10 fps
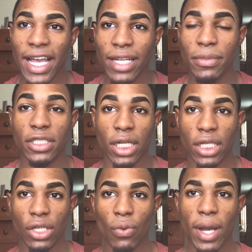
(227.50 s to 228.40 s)
got them
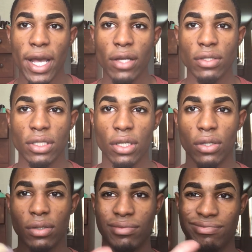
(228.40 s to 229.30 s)
done in a while,
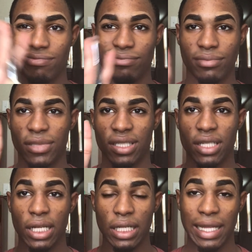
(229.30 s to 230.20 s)
so it's
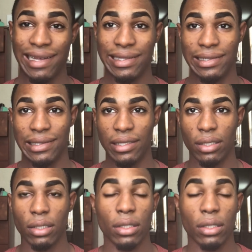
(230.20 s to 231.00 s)
kind of like, ugh.